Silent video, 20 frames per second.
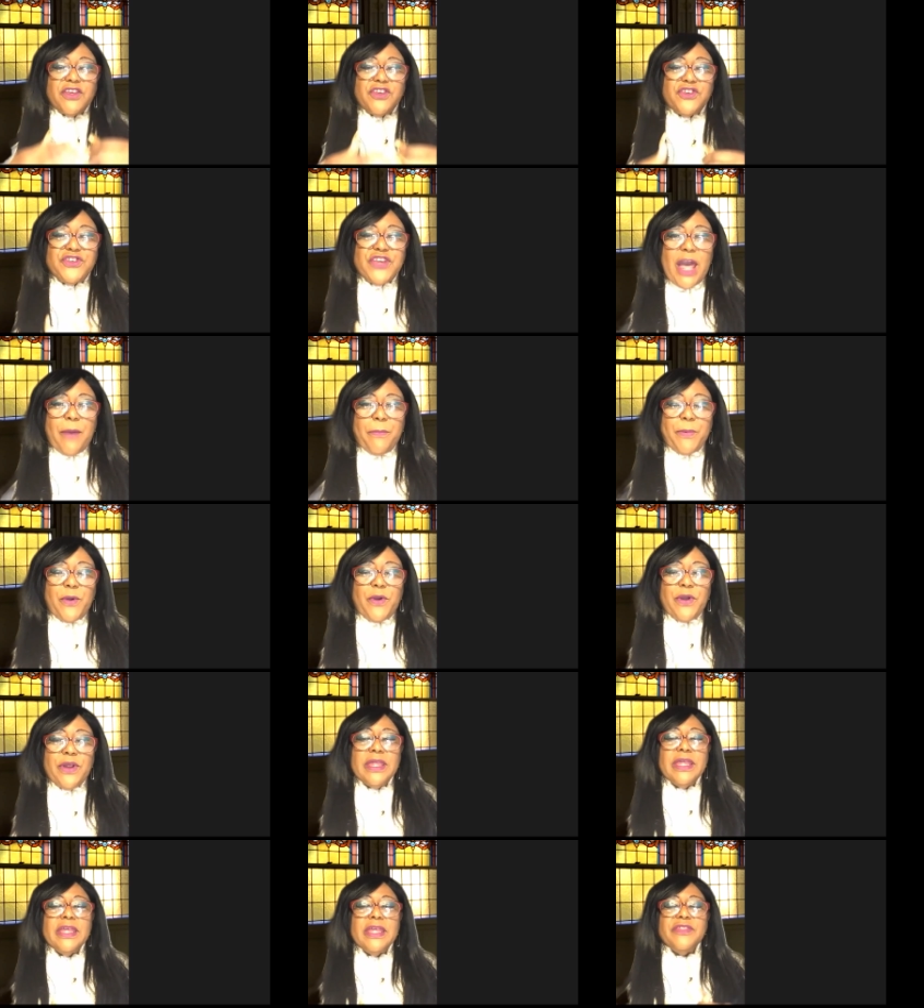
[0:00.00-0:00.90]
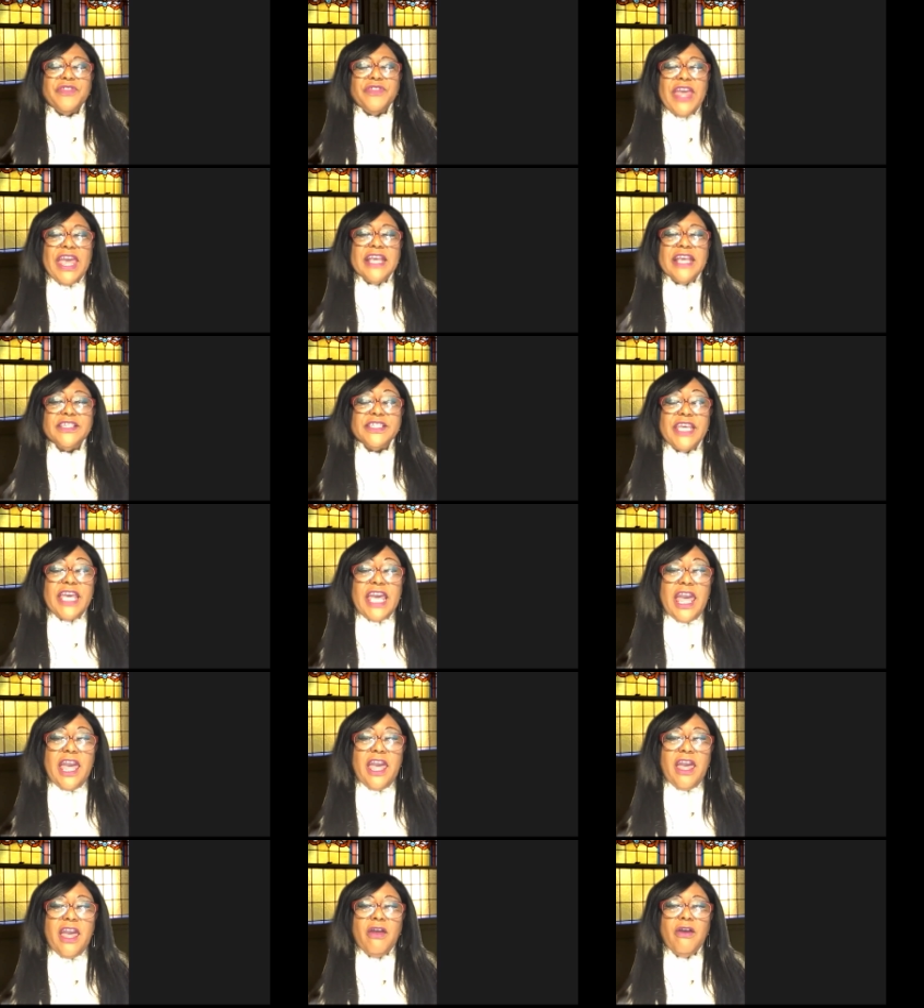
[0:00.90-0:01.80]
shepherd takes
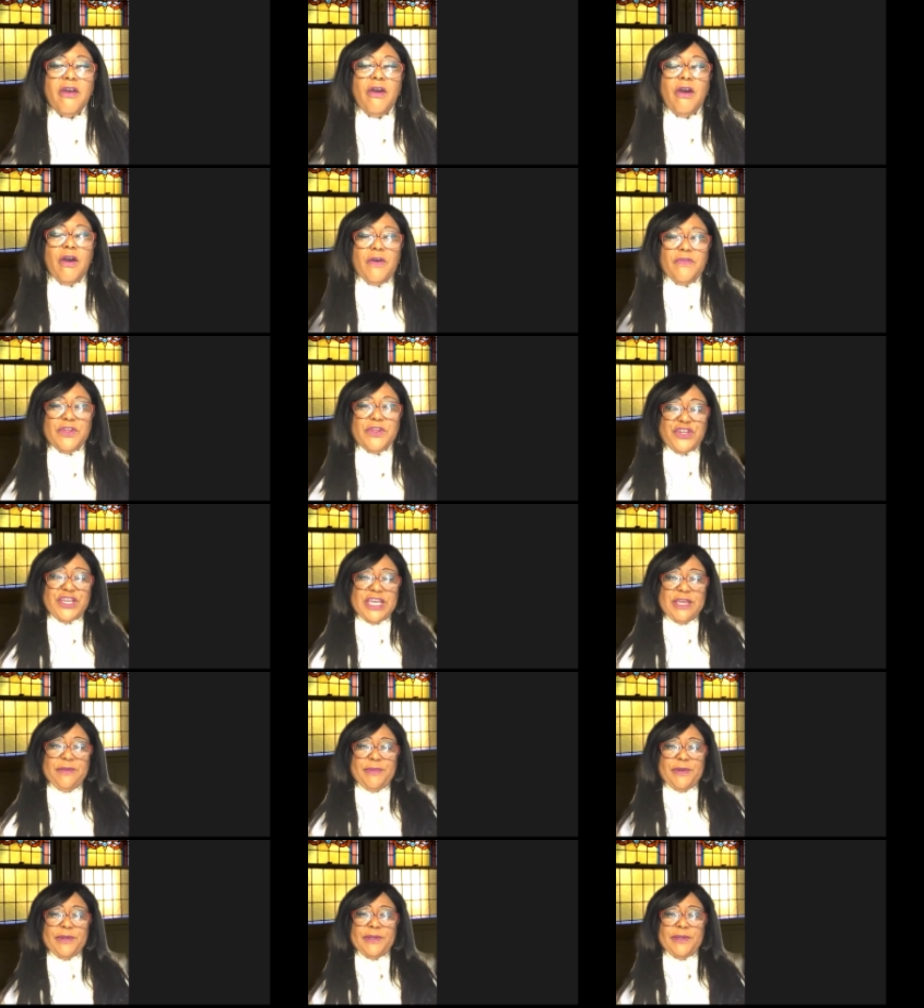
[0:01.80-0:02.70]
care of the sheep